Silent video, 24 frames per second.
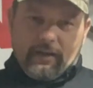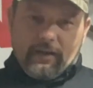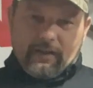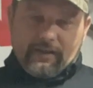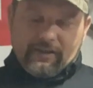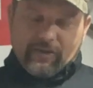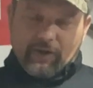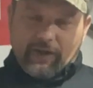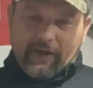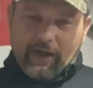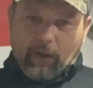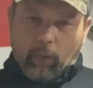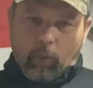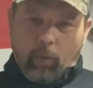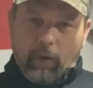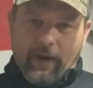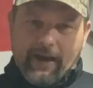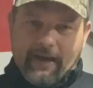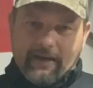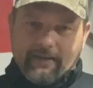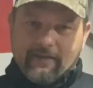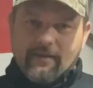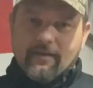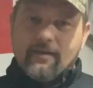So I got to
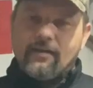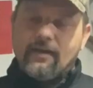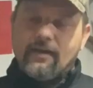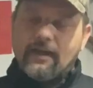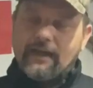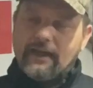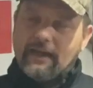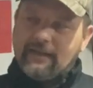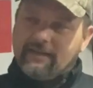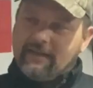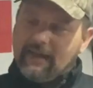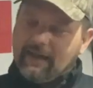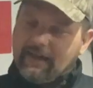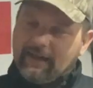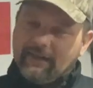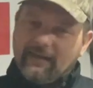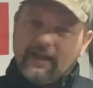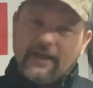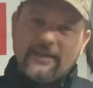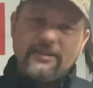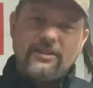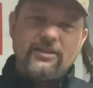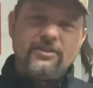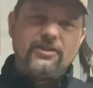wait. I got to take it
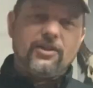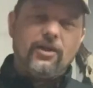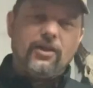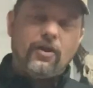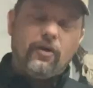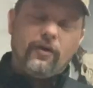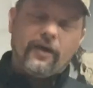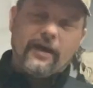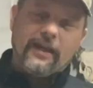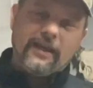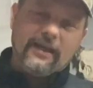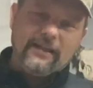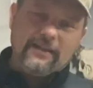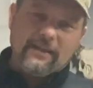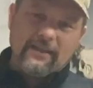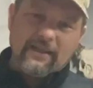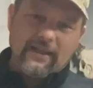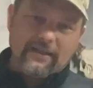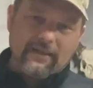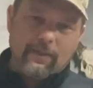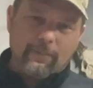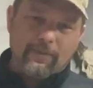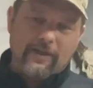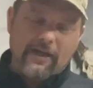nice and slow. I got to
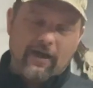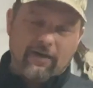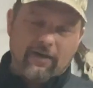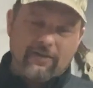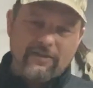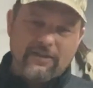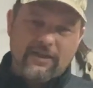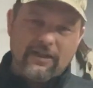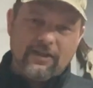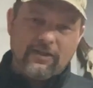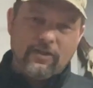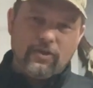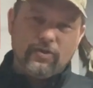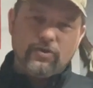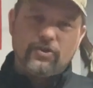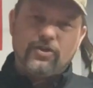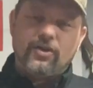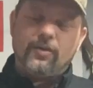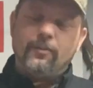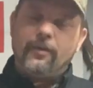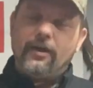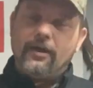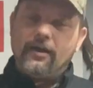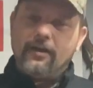let them cows get used
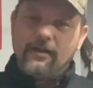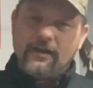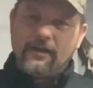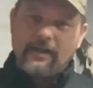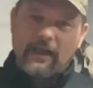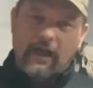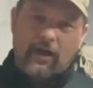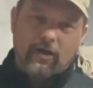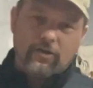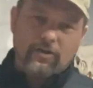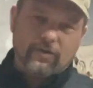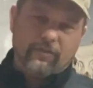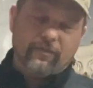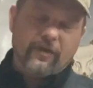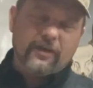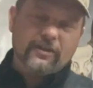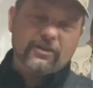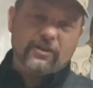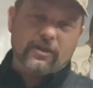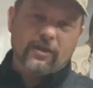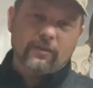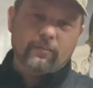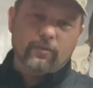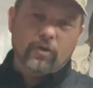to me. Cows
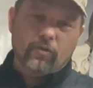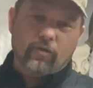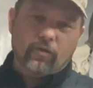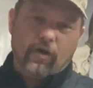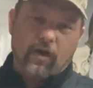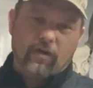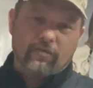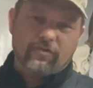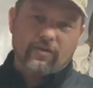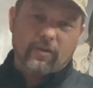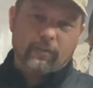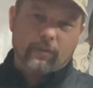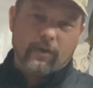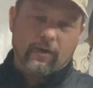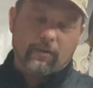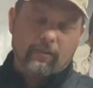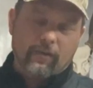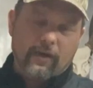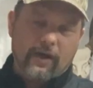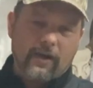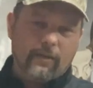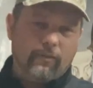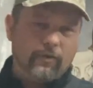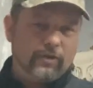eventually move off to my
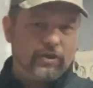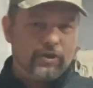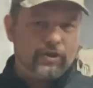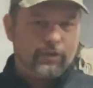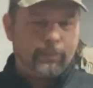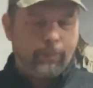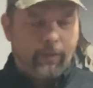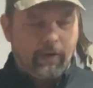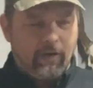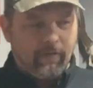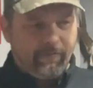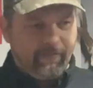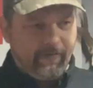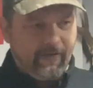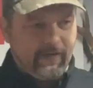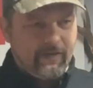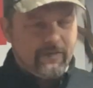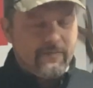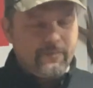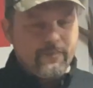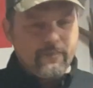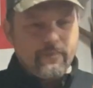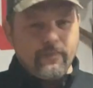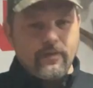right, which is perfect.